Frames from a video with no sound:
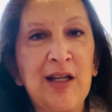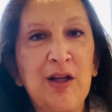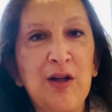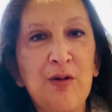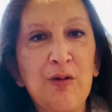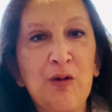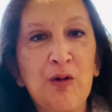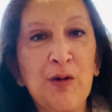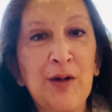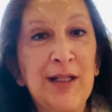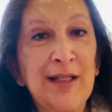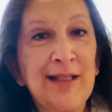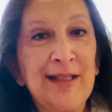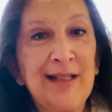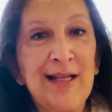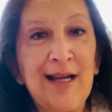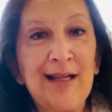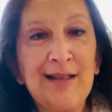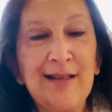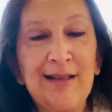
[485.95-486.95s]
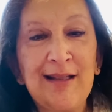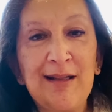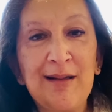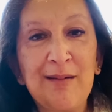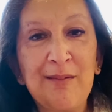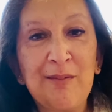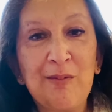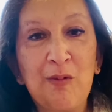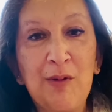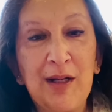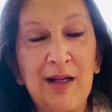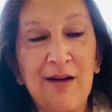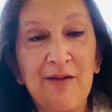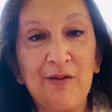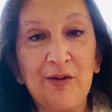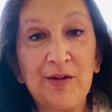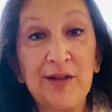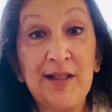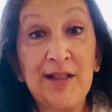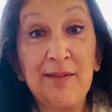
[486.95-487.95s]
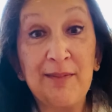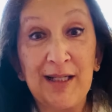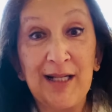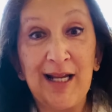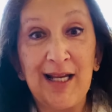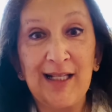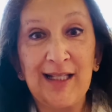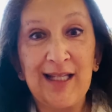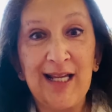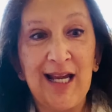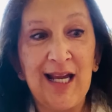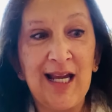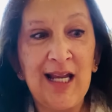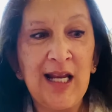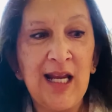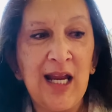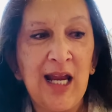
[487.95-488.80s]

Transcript: you criticize them, whatever, something like that,